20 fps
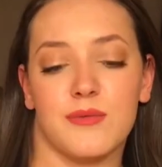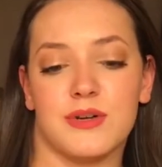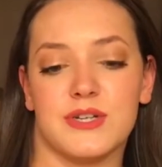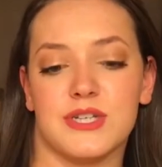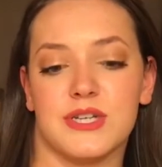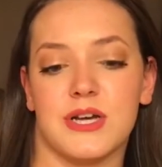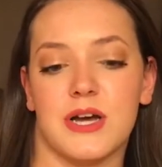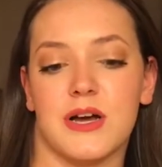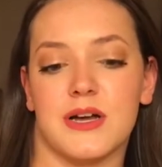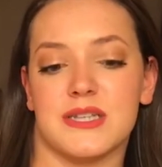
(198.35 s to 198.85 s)

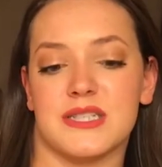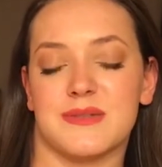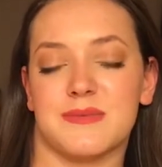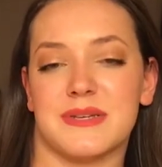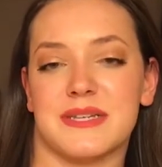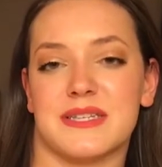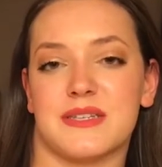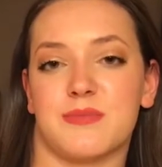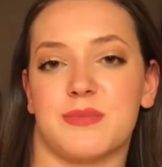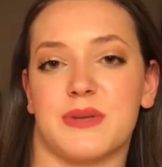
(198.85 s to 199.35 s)
which caused
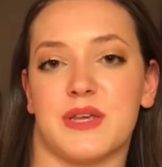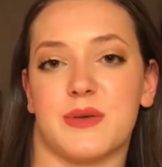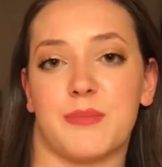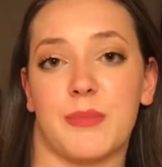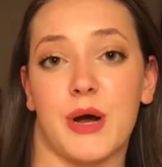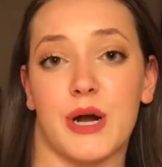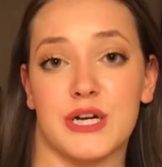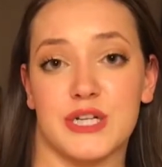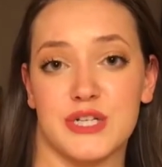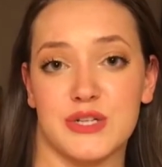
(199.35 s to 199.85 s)
me to be
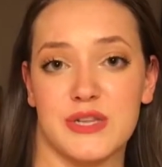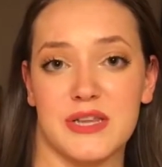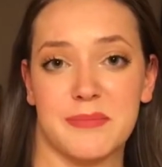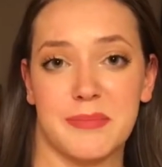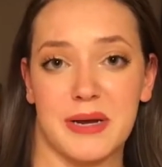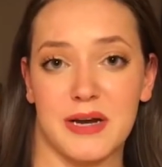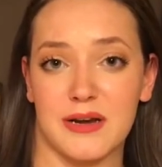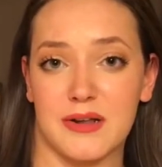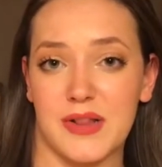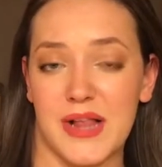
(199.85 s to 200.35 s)
partially
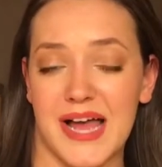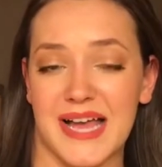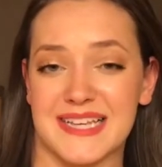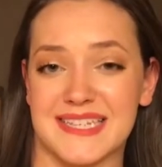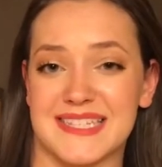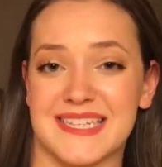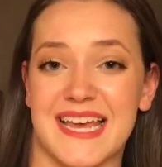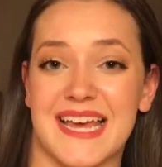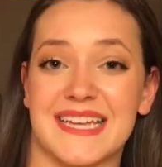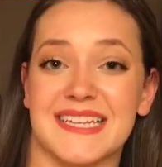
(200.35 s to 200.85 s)

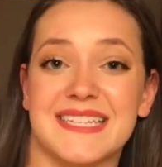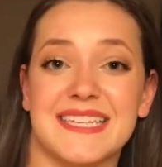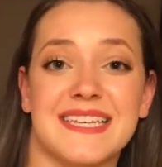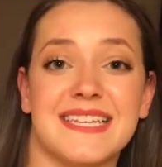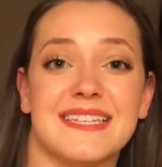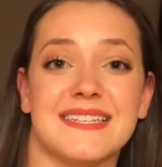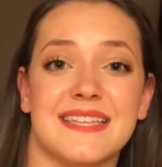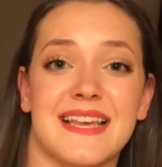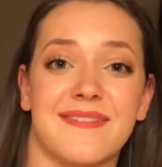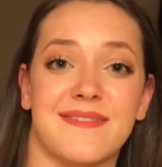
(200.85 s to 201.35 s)
paralyzed at
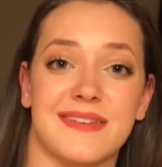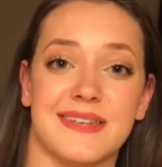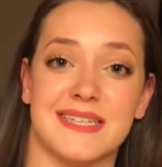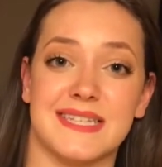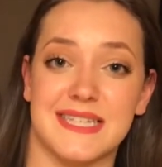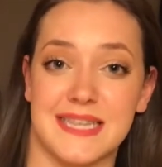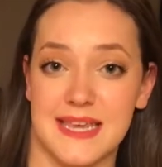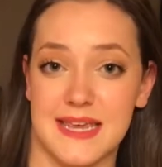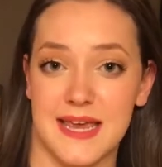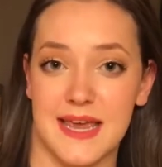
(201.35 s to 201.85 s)
T7,
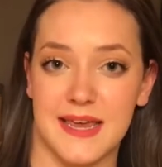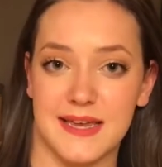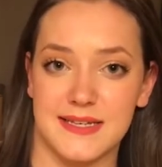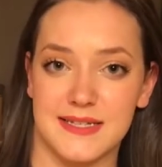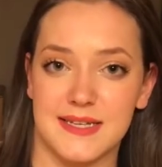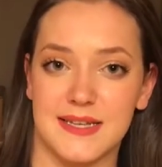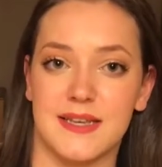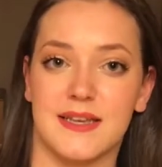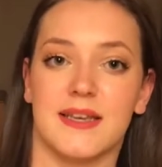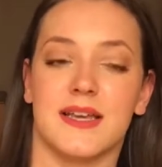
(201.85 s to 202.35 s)
T8.